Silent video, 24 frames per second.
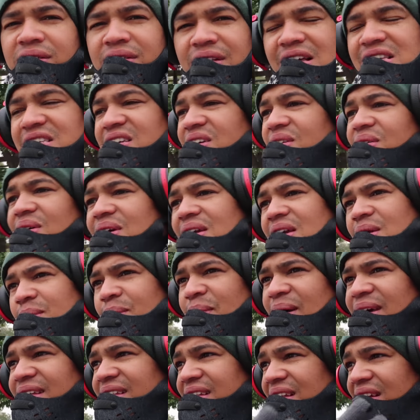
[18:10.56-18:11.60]
Doesn't really
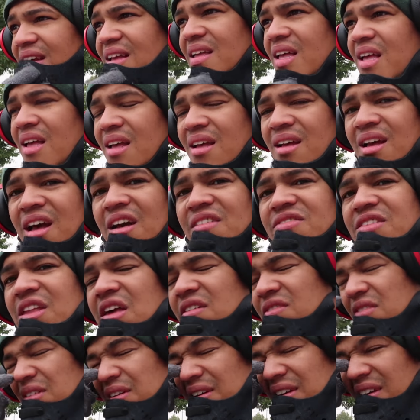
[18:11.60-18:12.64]
matter.
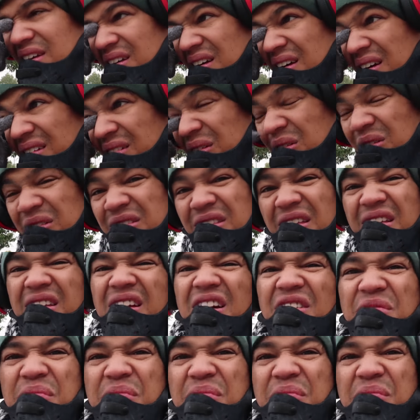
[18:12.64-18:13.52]
I don't think